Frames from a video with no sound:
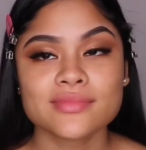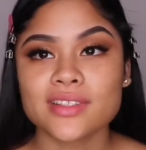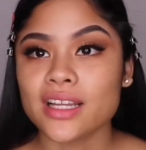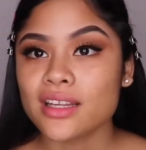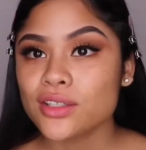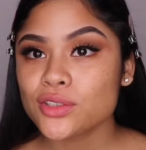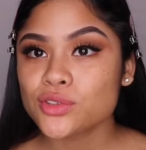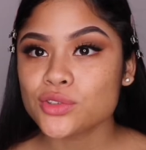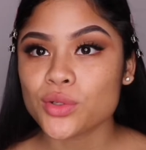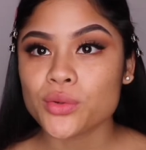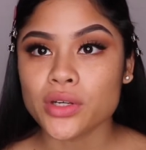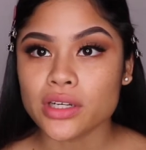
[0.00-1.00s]
They look
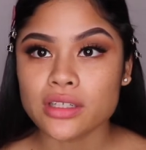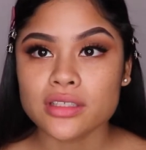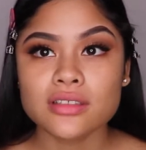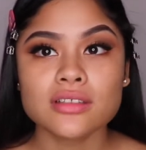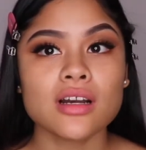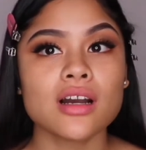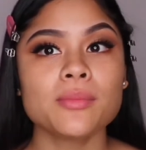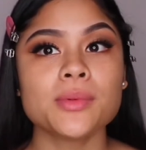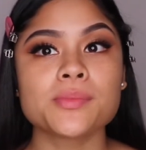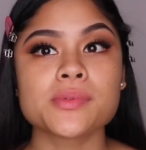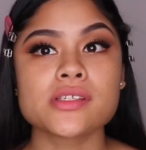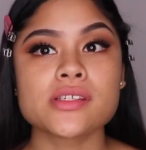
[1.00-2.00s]
so good. I'm
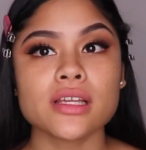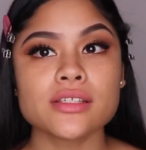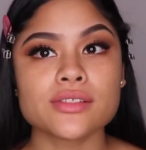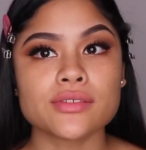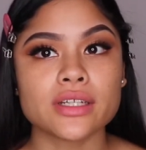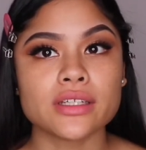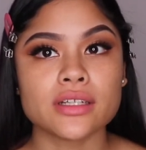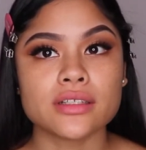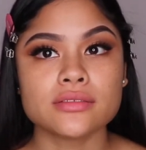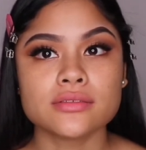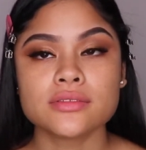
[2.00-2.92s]
obsessed right now.